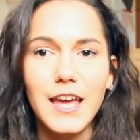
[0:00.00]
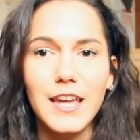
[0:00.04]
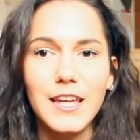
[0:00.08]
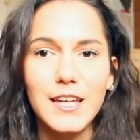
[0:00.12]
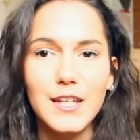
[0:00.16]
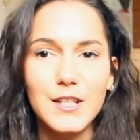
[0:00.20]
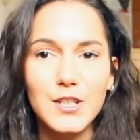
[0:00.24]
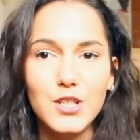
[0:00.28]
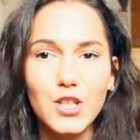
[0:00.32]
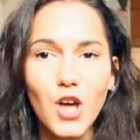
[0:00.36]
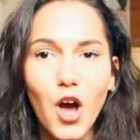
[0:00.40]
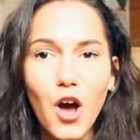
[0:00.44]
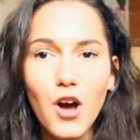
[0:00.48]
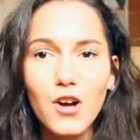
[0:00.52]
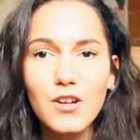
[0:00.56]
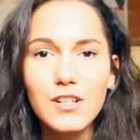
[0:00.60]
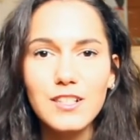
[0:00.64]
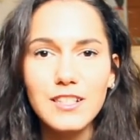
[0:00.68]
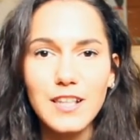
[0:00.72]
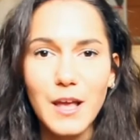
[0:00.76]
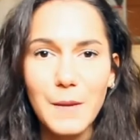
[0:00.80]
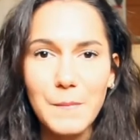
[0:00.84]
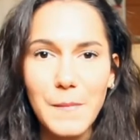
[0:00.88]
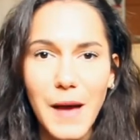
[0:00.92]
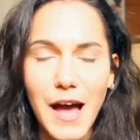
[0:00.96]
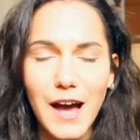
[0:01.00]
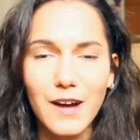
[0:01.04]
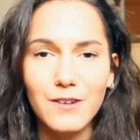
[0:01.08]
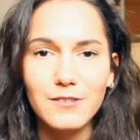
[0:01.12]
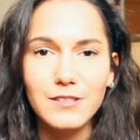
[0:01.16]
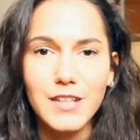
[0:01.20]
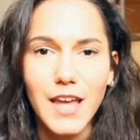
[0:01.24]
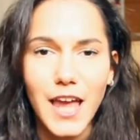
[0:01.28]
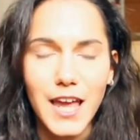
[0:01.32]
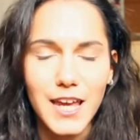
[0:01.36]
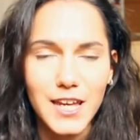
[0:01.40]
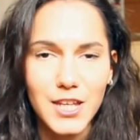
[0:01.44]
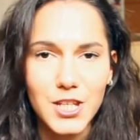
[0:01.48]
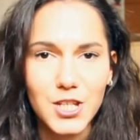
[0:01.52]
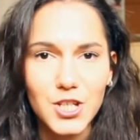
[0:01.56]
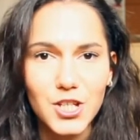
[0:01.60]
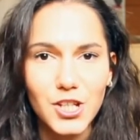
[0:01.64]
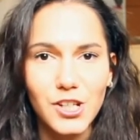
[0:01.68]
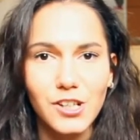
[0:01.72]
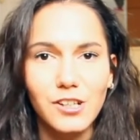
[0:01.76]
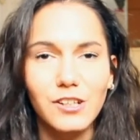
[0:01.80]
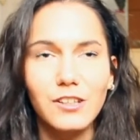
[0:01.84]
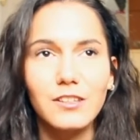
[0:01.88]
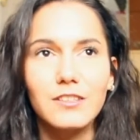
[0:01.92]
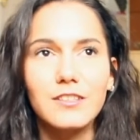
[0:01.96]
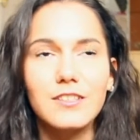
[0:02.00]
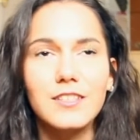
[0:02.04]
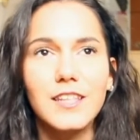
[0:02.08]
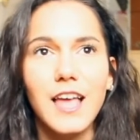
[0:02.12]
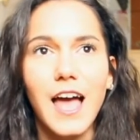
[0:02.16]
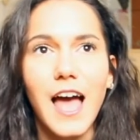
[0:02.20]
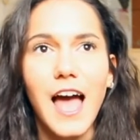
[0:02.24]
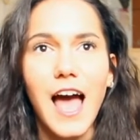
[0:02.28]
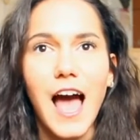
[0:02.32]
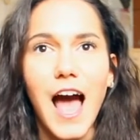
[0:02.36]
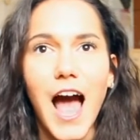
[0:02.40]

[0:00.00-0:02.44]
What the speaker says: It talks about angels,